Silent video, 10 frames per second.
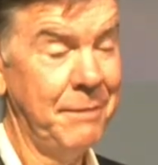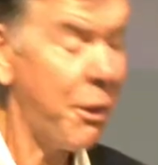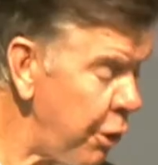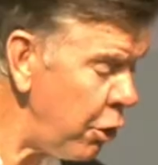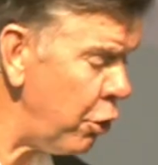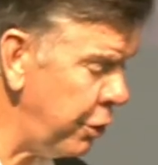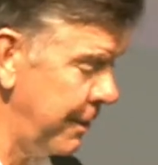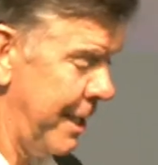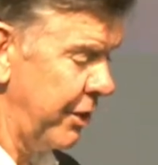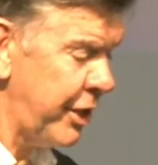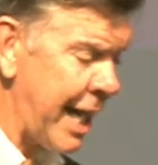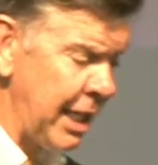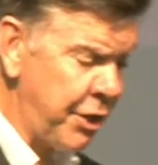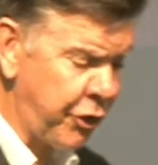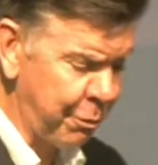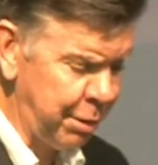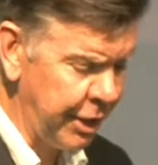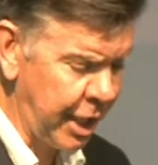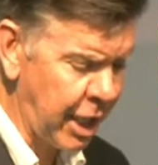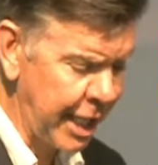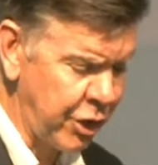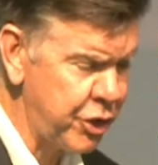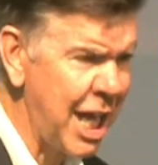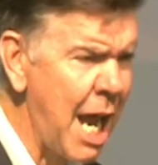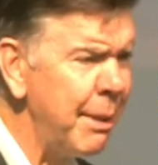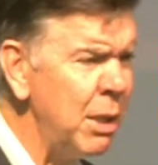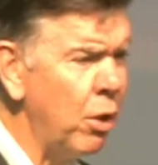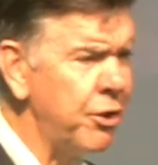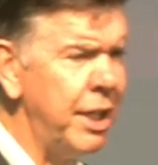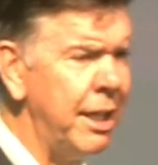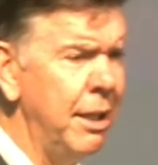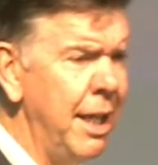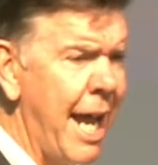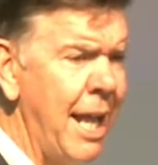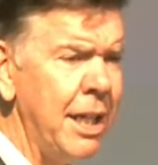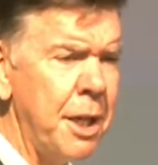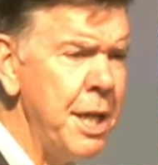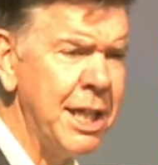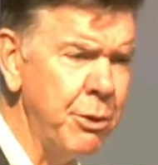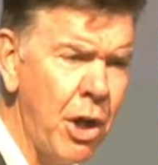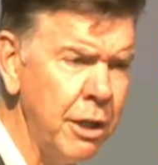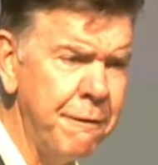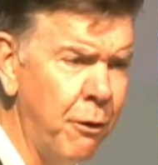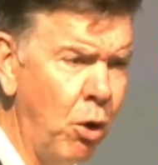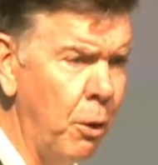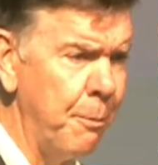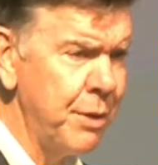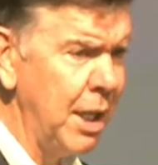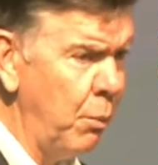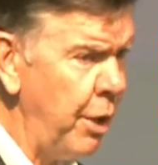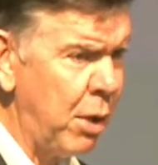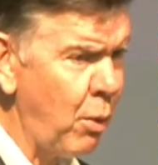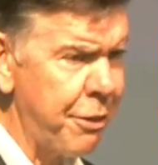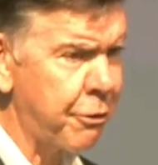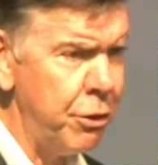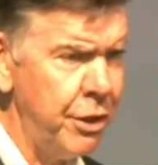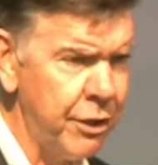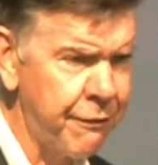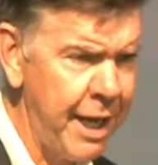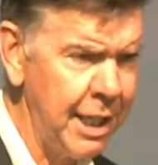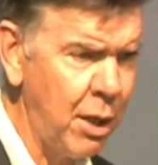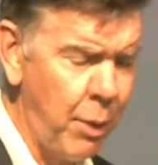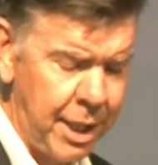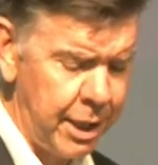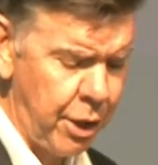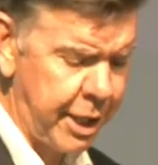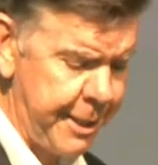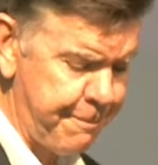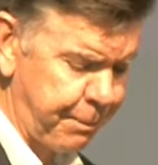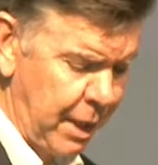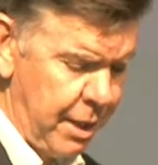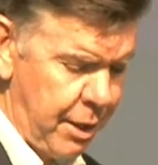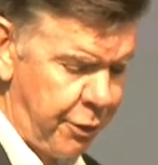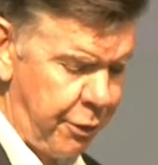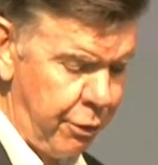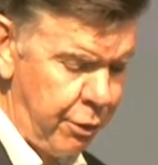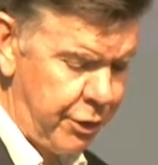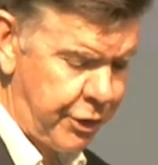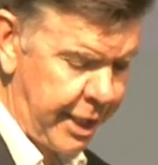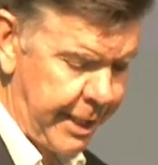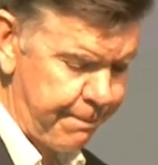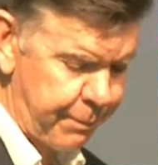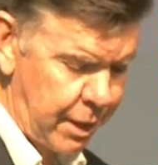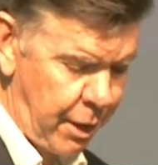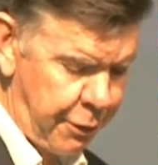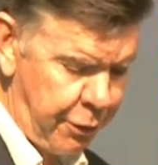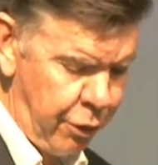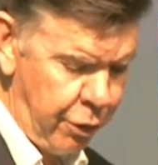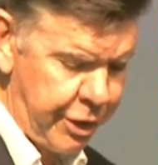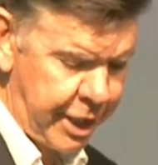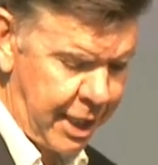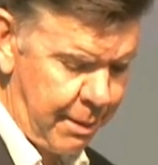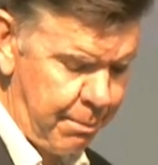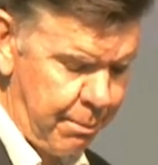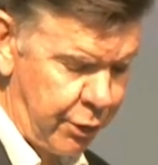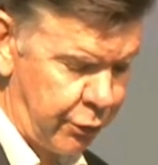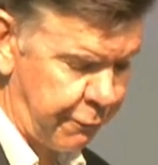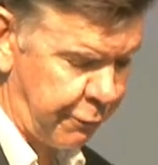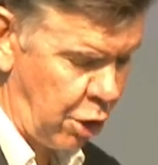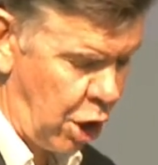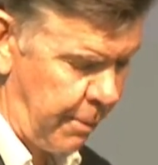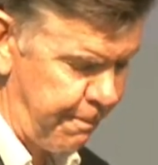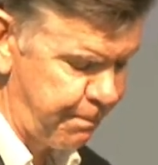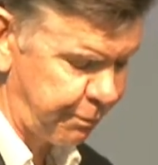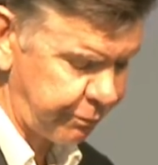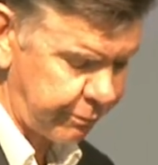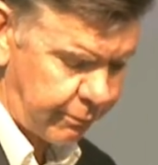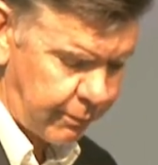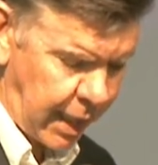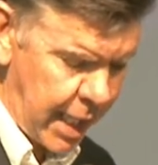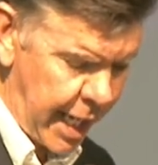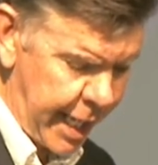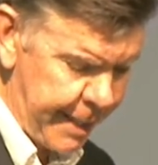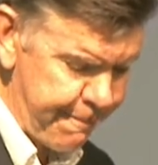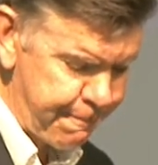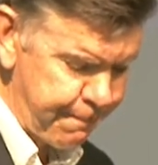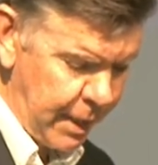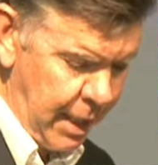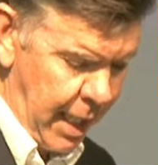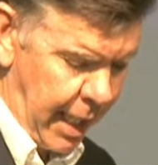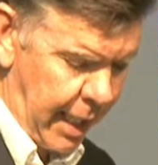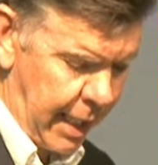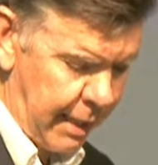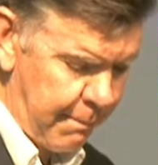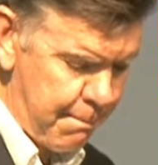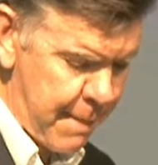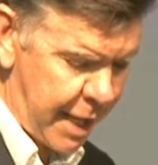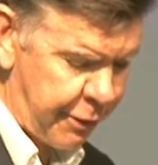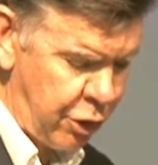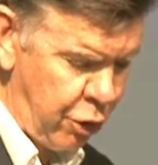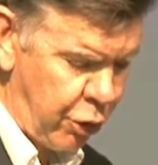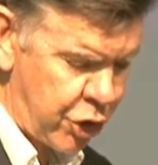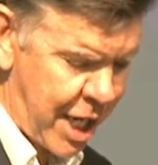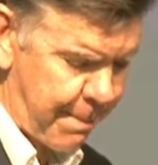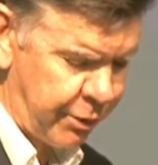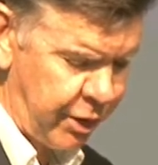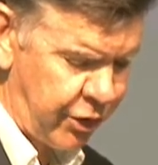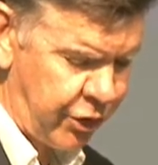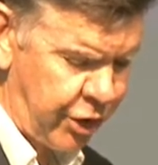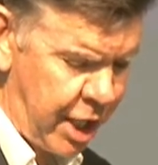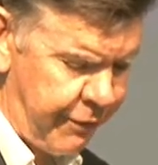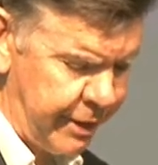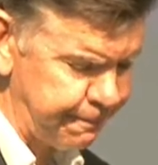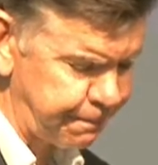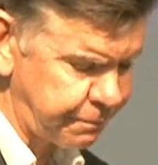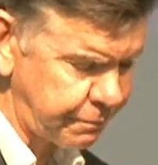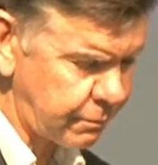The third daily discipline I'd like to share. How many was there, Ali? I think there was only four. We're going to run through these fairly quickly, okay? The third comes from Matthew chapter 7.